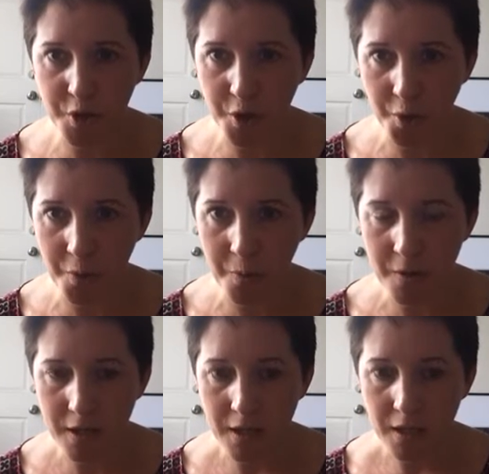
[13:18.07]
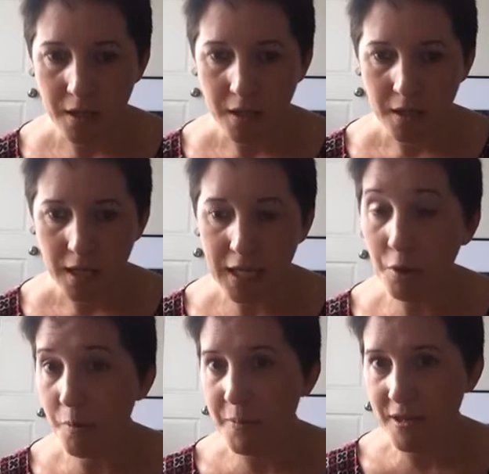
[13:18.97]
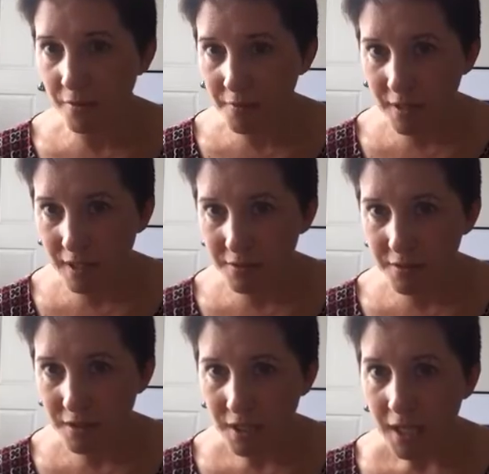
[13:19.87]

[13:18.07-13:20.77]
go beyond that.